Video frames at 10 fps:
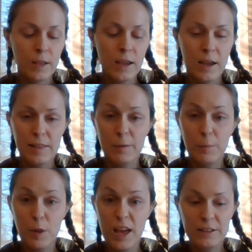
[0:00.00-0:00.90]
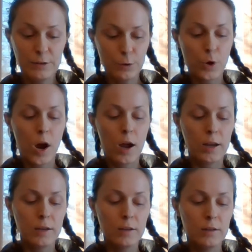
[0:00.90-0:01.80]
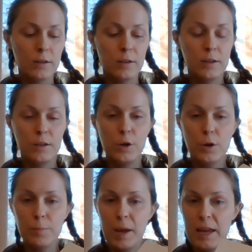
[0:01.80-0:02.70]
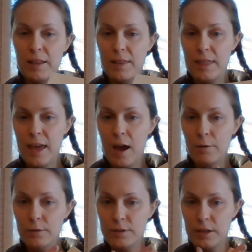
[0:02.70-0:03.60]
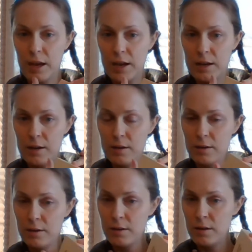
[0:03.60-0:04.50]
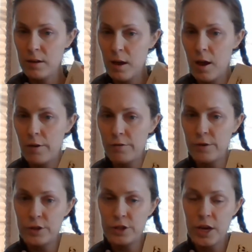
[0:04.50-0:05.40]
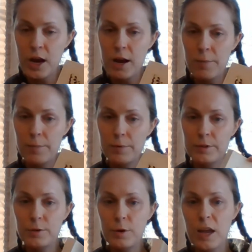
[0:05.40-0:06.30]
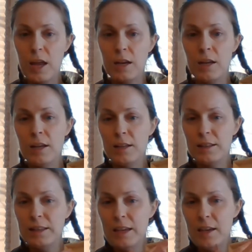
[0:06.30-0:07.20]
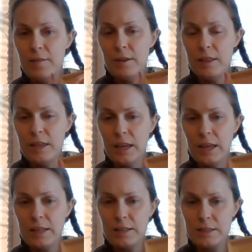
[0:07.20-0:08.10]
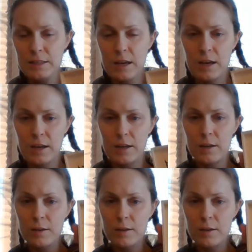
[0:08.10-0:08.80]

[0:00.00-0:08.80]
and then while that's drying, you can paint the outside of your top. So again, leaving the inside.